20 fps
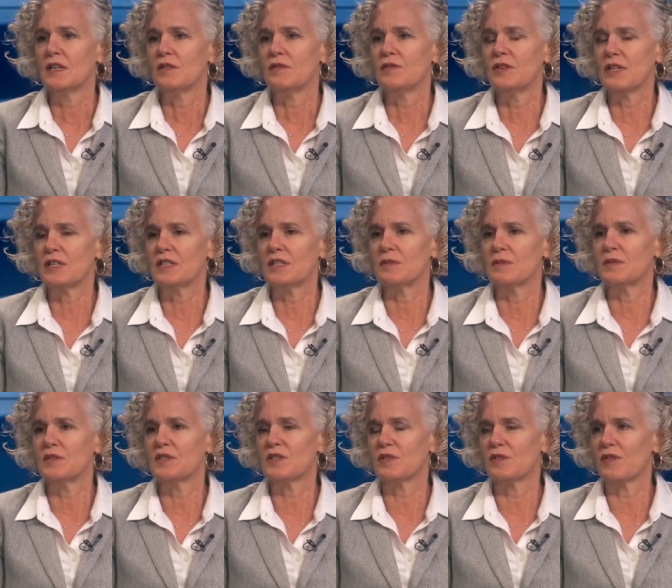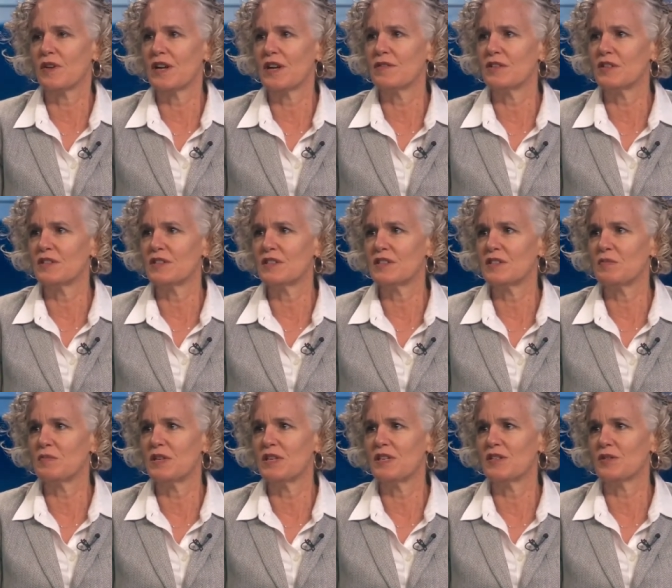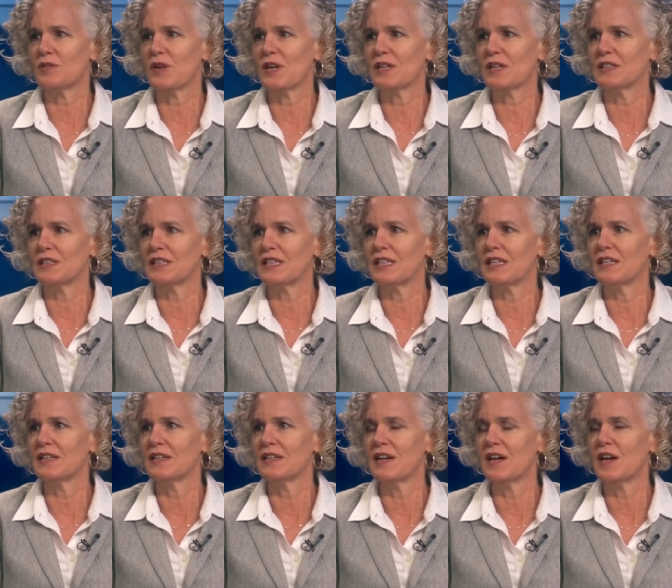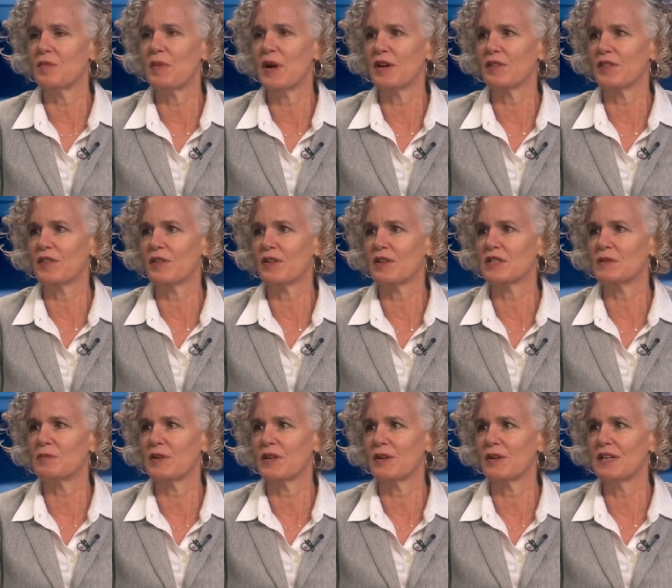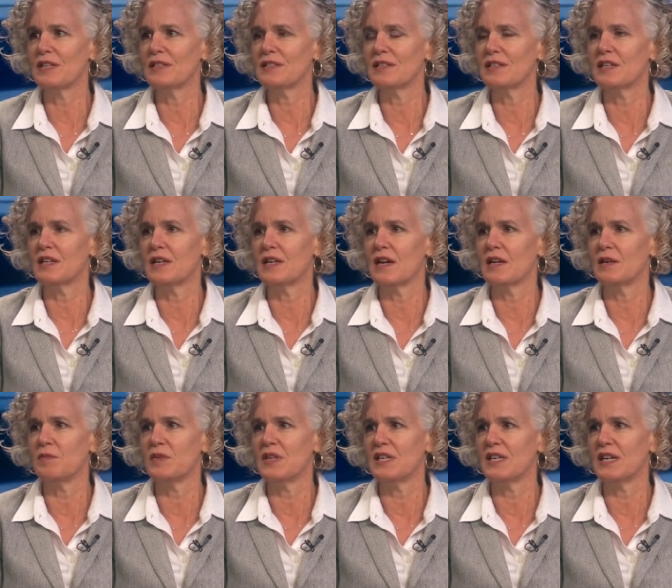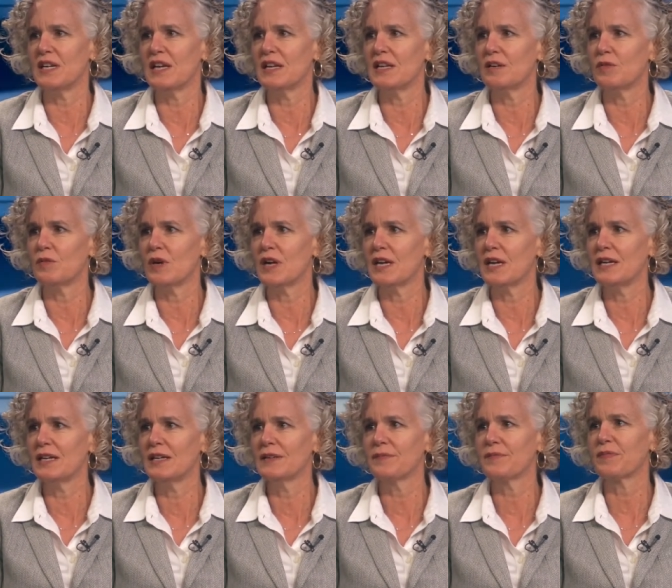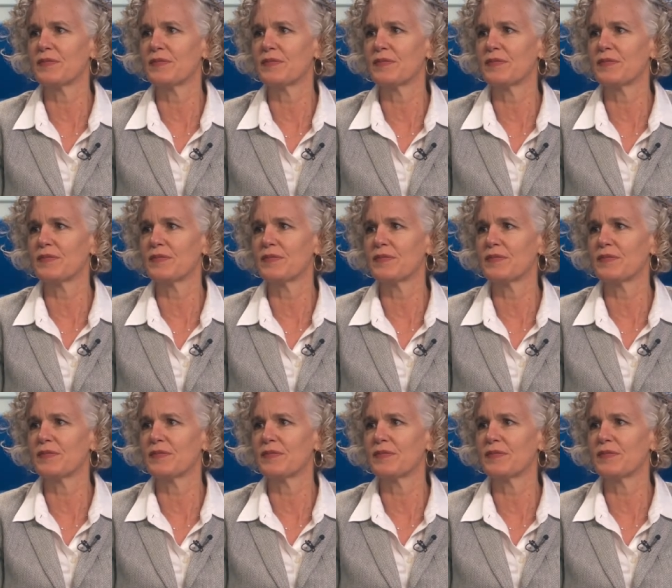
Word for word: victims, survivors to speak directly about their experience in an unmediated way,